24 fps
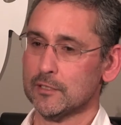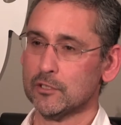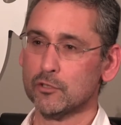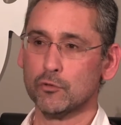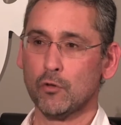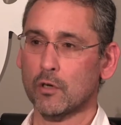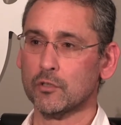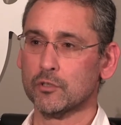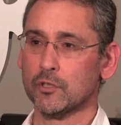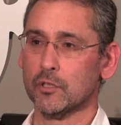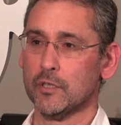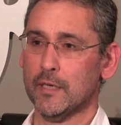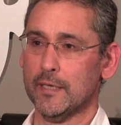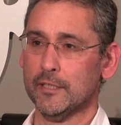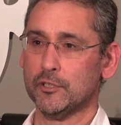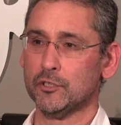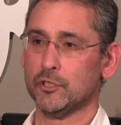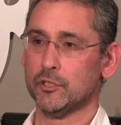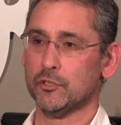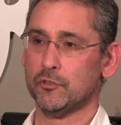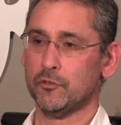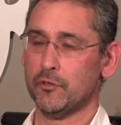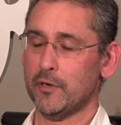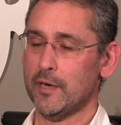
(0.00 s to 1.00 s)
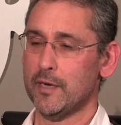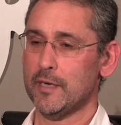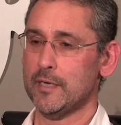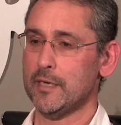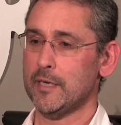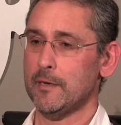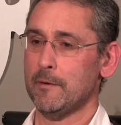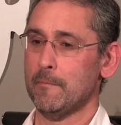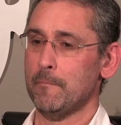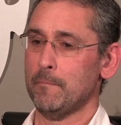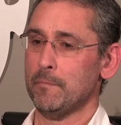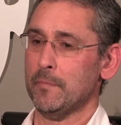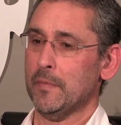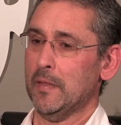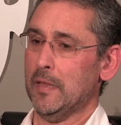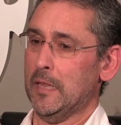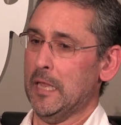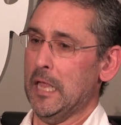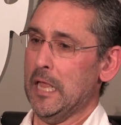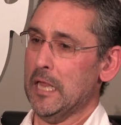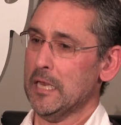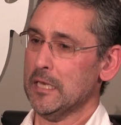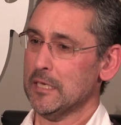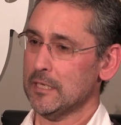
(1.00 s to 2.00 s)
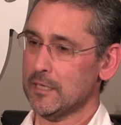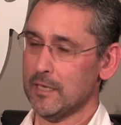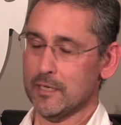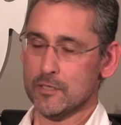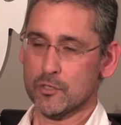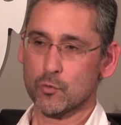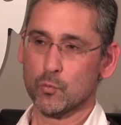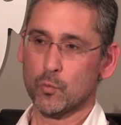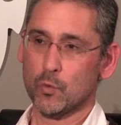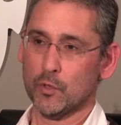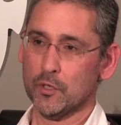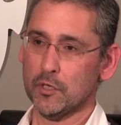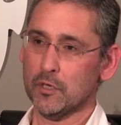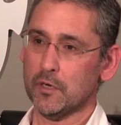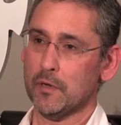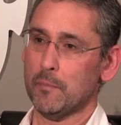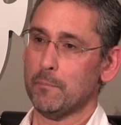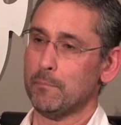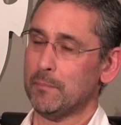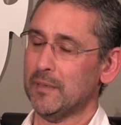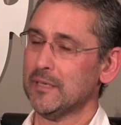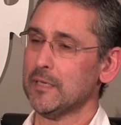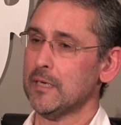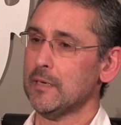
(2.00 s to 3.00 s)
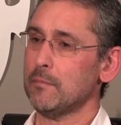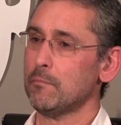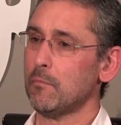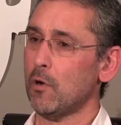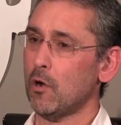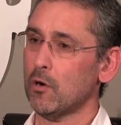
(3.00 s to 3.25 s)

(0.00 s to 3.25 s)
stock selection really does work, but in